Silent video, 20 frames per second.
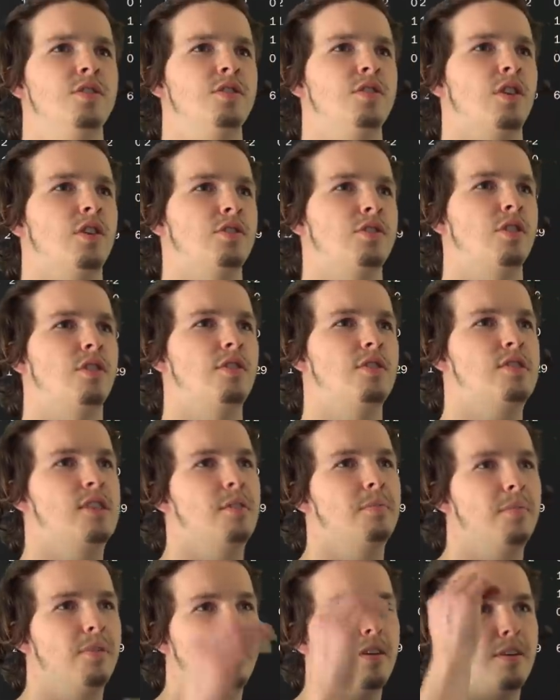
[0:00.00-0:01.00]
Josh Hart
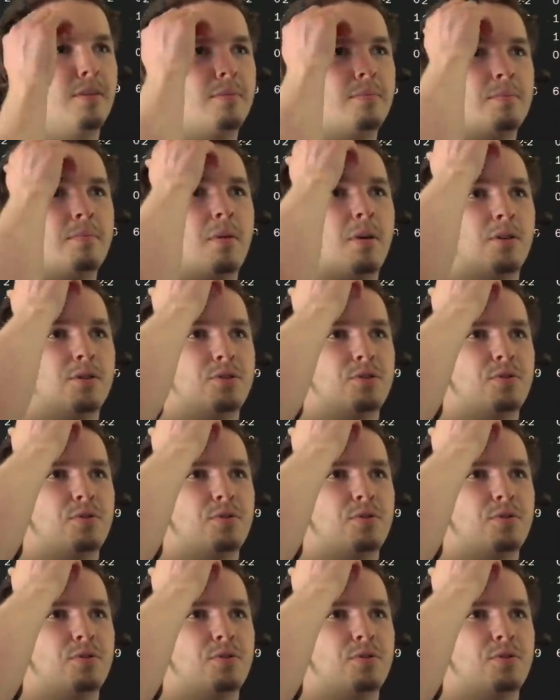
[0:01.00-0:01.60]
stepping up. Paul